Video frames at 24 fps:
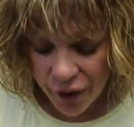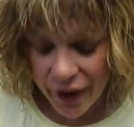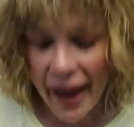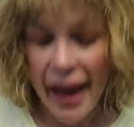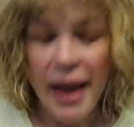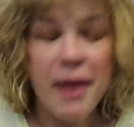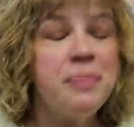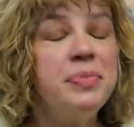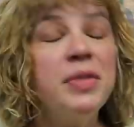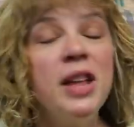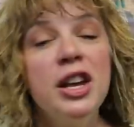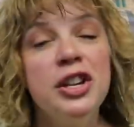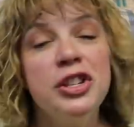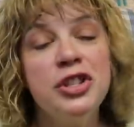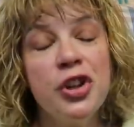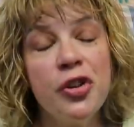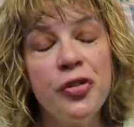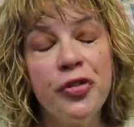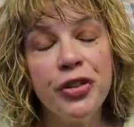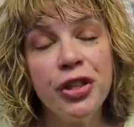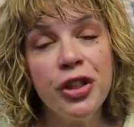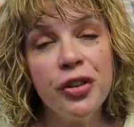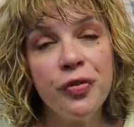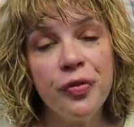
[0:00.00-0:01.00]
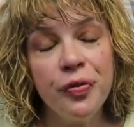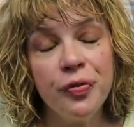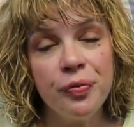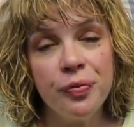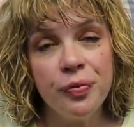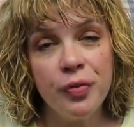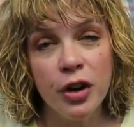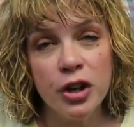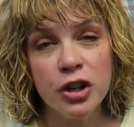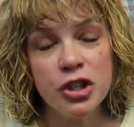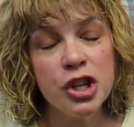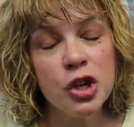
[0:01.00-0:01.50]
Okay, so for the
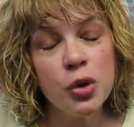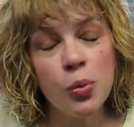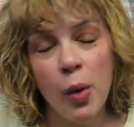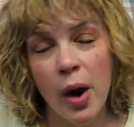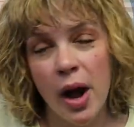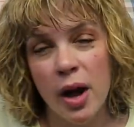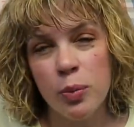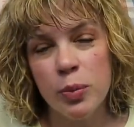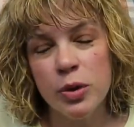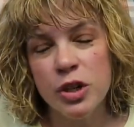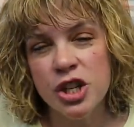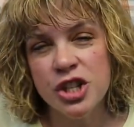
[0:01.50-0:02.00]
version one,